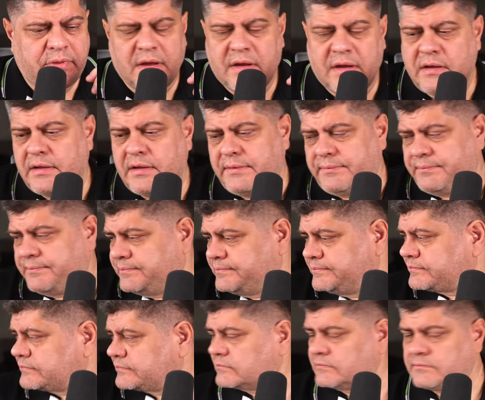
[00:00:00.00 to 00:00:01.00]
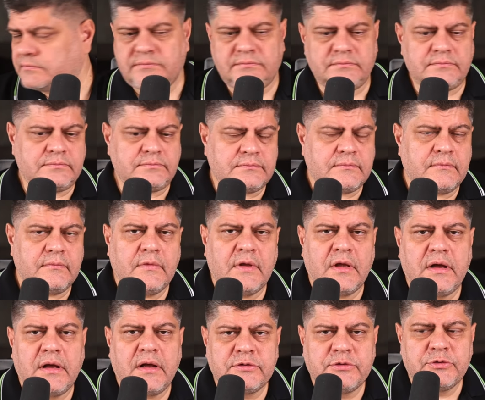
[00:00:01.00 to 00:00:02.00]
Um,
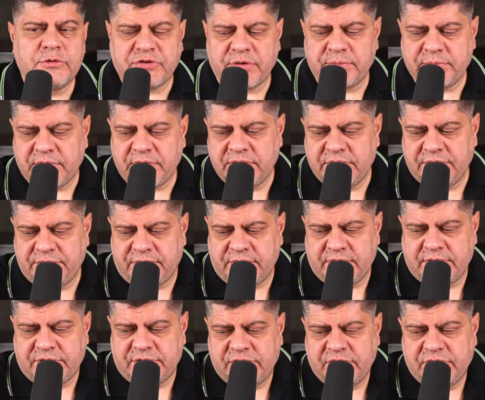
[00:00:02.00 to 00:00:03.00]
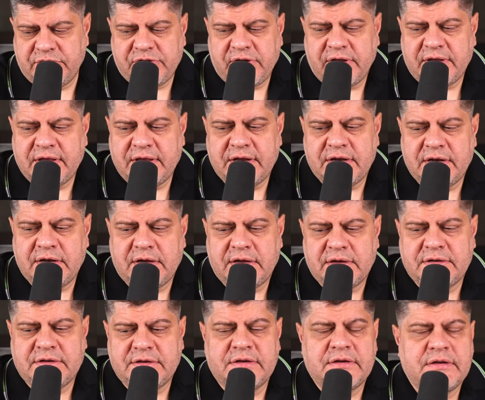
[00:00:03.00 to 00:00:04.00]
I'll do something different. Since I
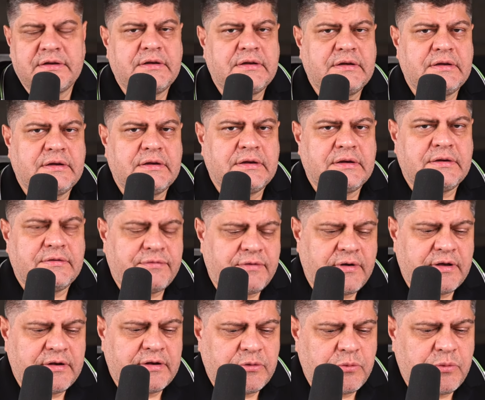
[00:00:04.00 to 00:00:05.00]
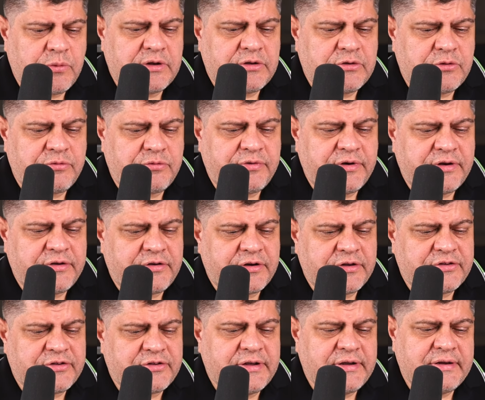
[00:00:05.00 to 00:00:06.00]
cannot uh, find a way to
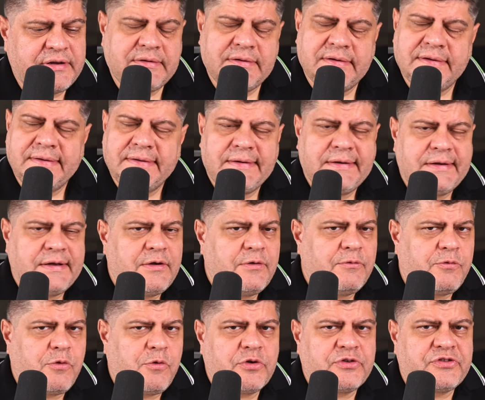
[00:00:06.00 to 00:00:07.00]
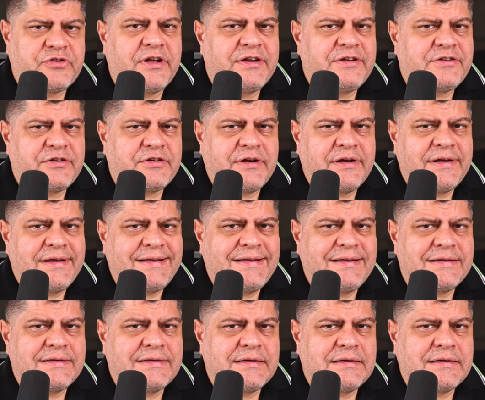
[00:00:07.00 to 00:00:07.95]
retranslate, Folks, I tried.